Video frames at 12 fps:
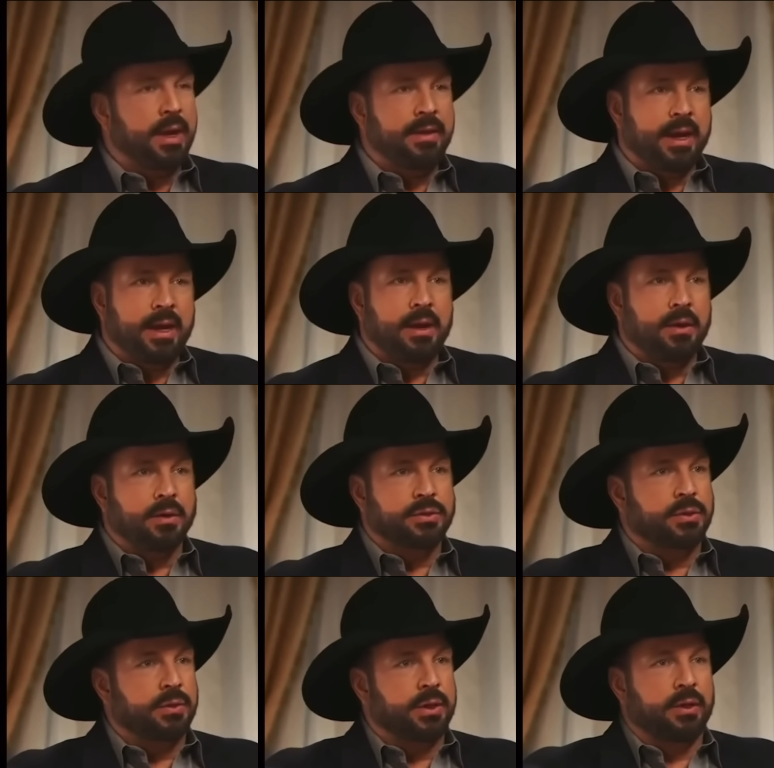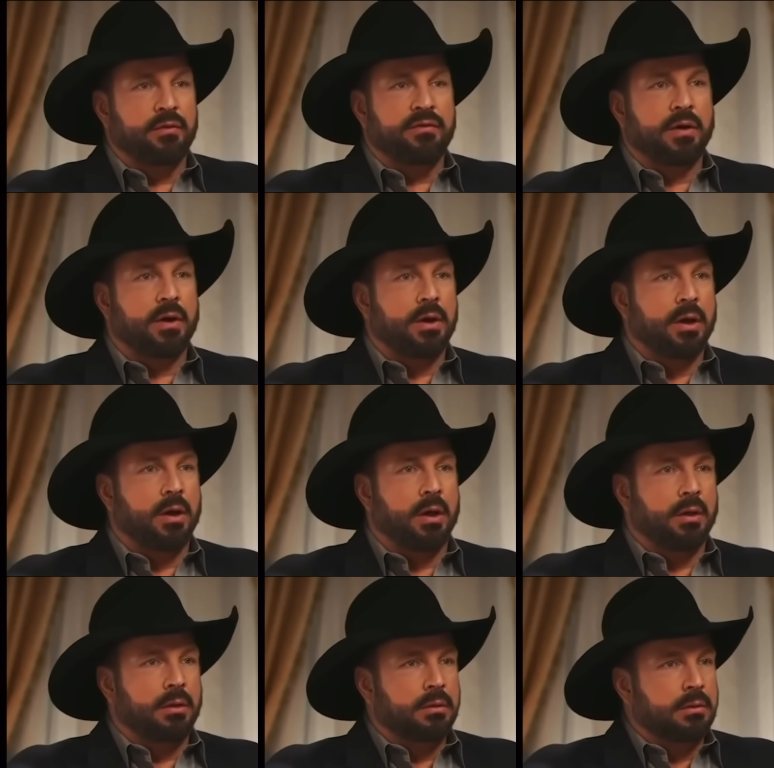way that arrow is going to go far at
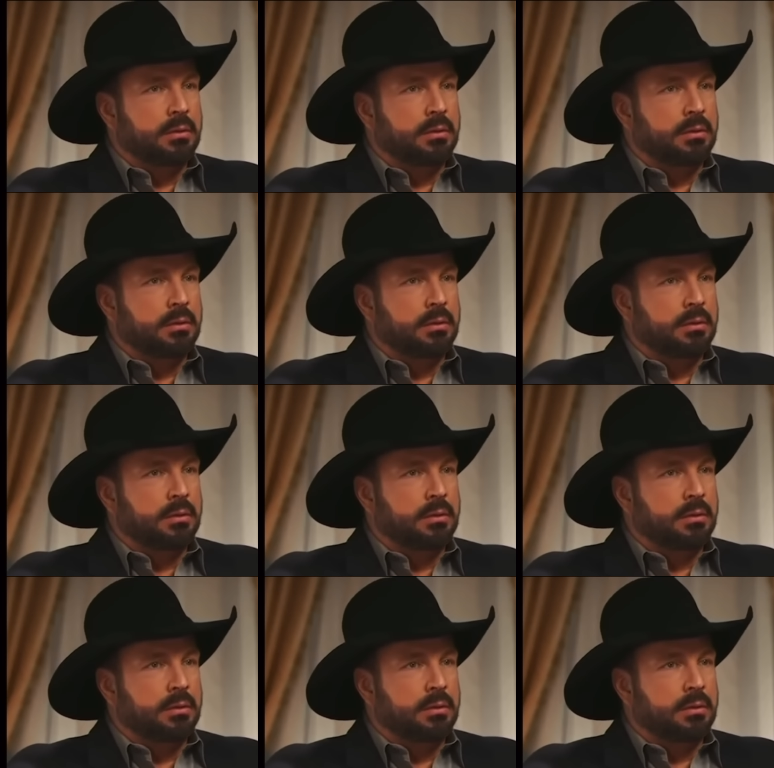all